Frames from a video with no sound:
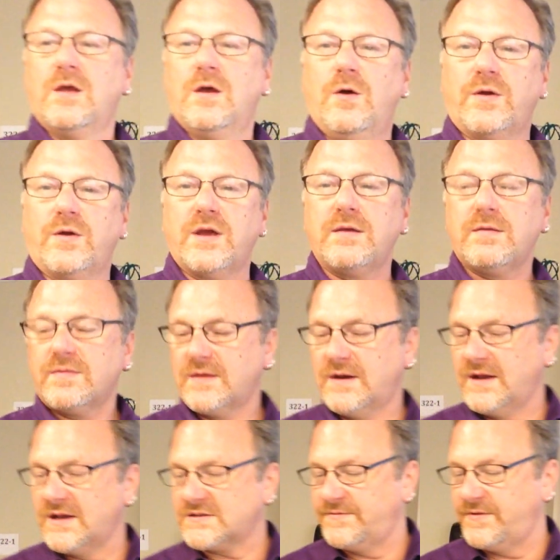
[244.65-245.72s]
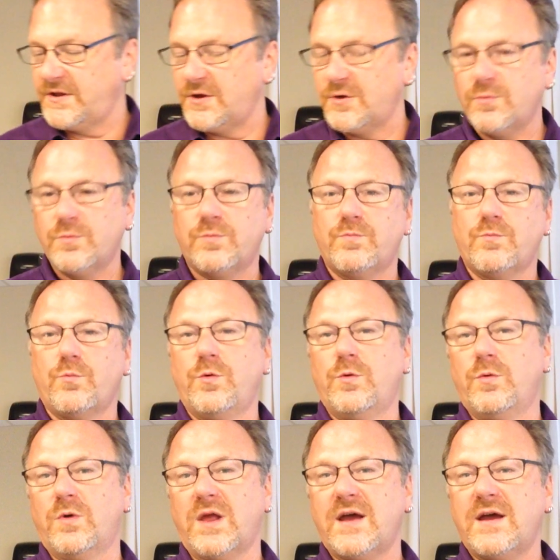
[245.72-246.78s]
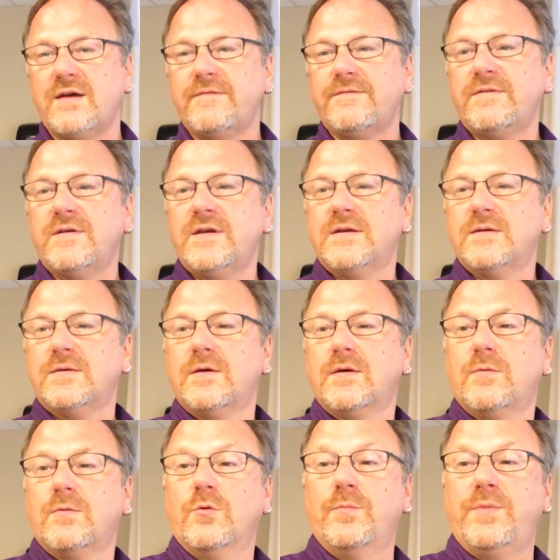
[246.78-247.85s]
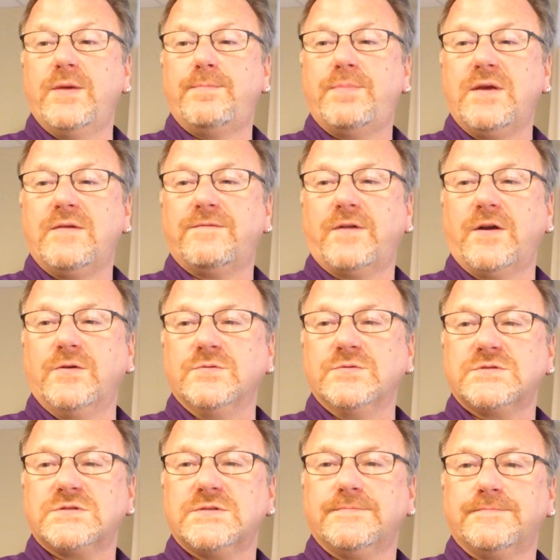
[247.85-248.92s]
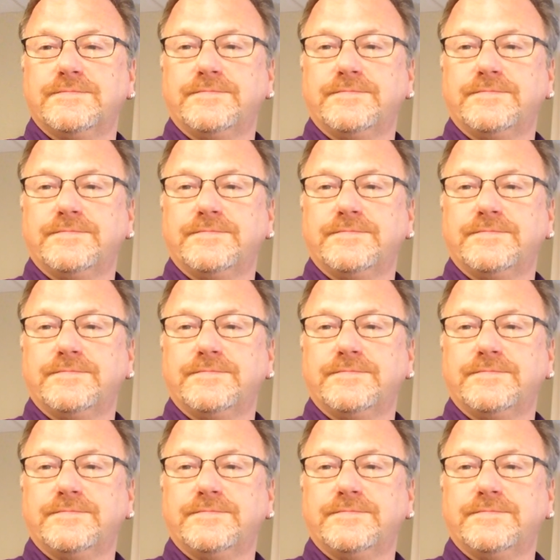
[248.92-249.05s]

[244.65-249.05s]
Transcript: Okay, the next video we will have will be peak flows.